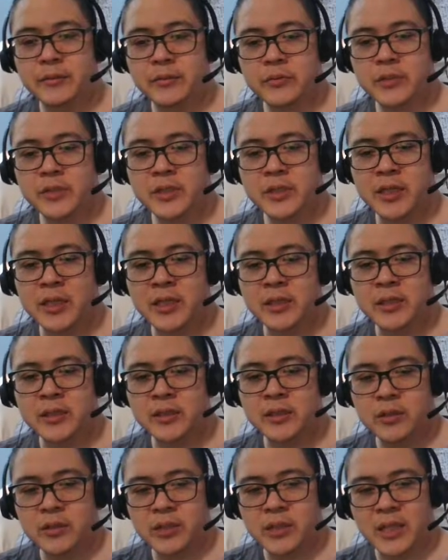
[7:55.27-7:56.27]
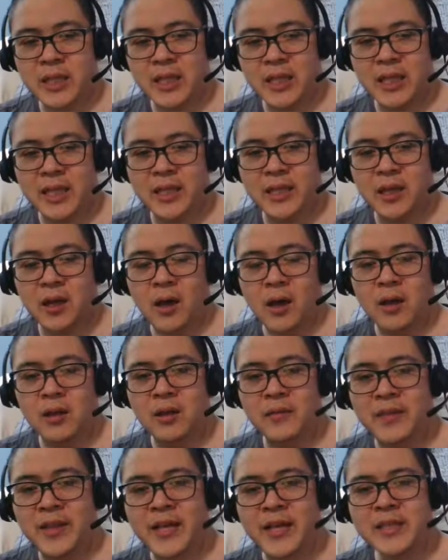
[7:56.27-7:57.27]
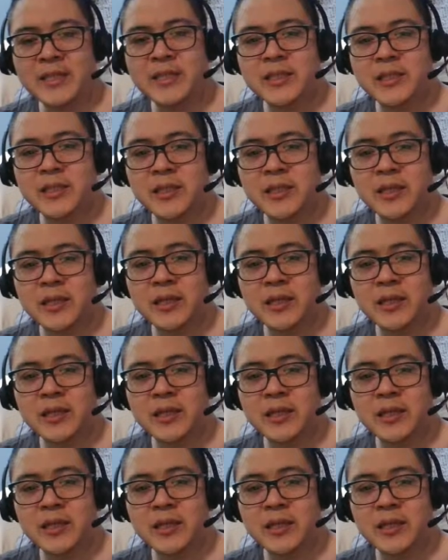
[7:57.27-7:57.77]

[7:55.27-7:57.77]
just delete all of this,